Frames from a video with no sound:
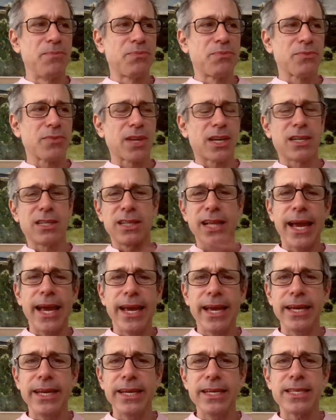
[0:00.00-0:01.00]

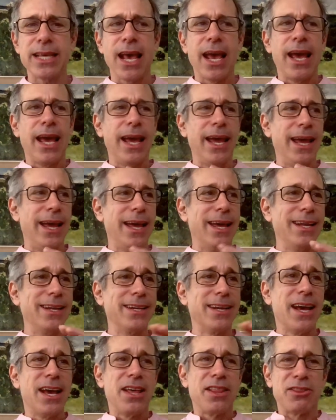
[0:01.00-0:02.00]
clays and
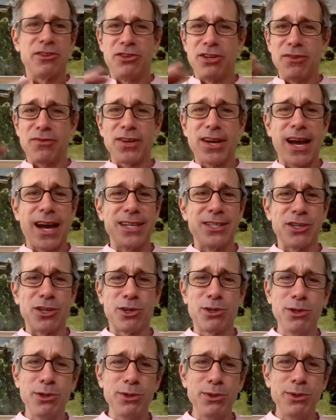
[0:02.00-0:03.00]
different kinds of
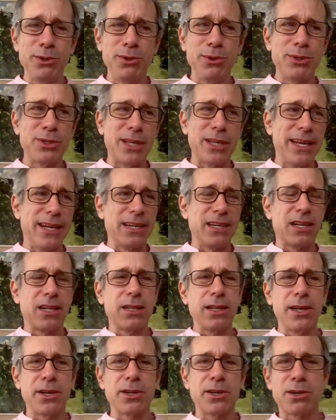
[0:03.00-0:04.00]
glues and
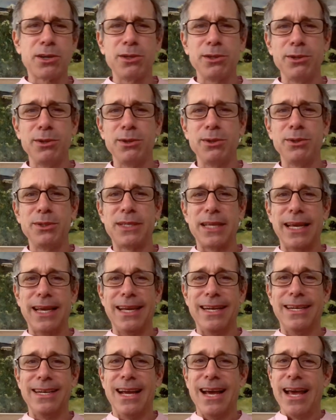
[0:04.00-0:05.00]
glitter glues
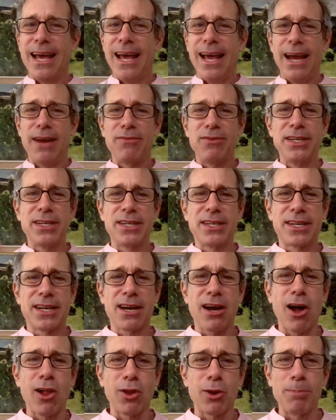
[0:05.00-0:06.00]
and every
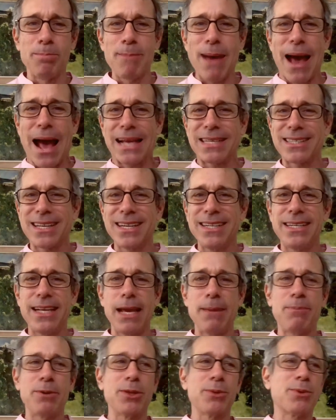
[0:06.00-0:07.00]
color masking
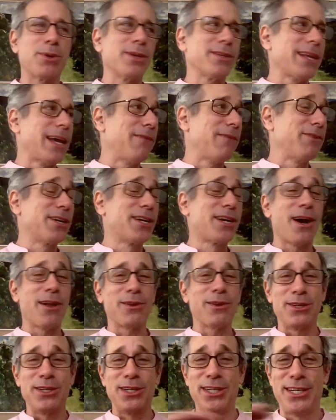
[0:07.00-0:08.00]
tape in the world, every
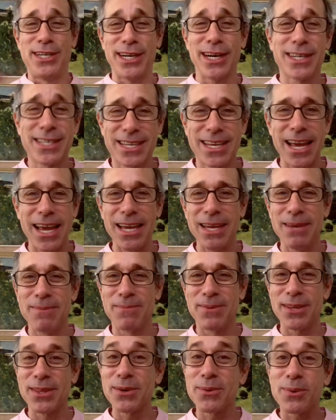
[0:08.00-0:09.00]
color duct tape
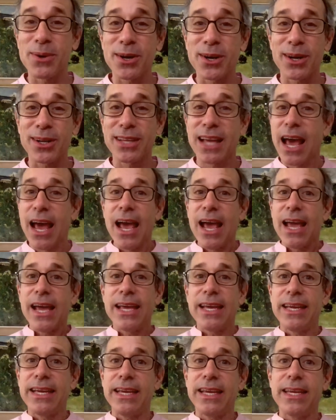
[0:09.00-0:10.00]
in the world.
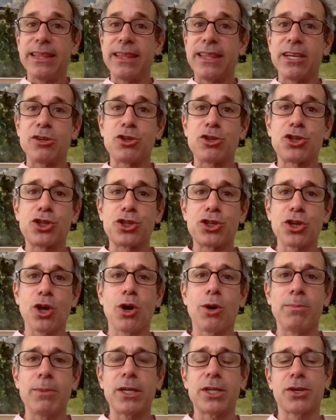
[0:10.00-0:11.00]
There's
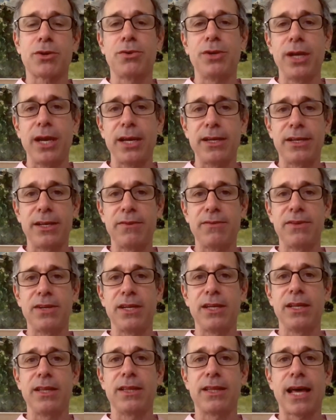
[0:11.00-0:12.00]
so much
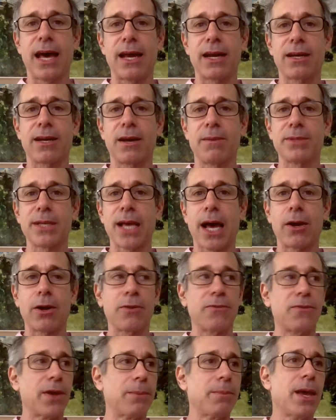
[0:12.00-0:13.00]
creativity that comes out
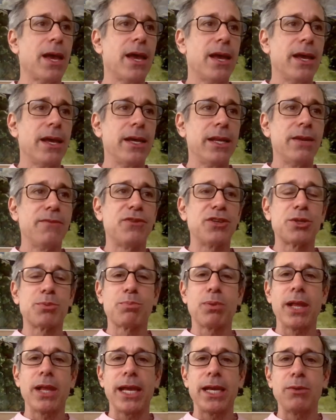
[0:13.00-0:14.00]
of him. And if it's
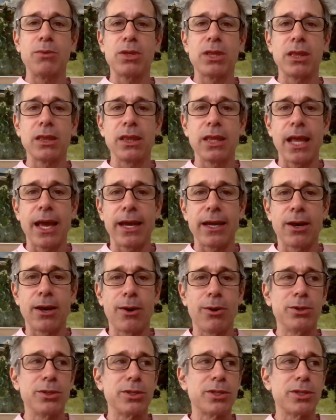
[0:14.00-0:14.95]
playing with Legos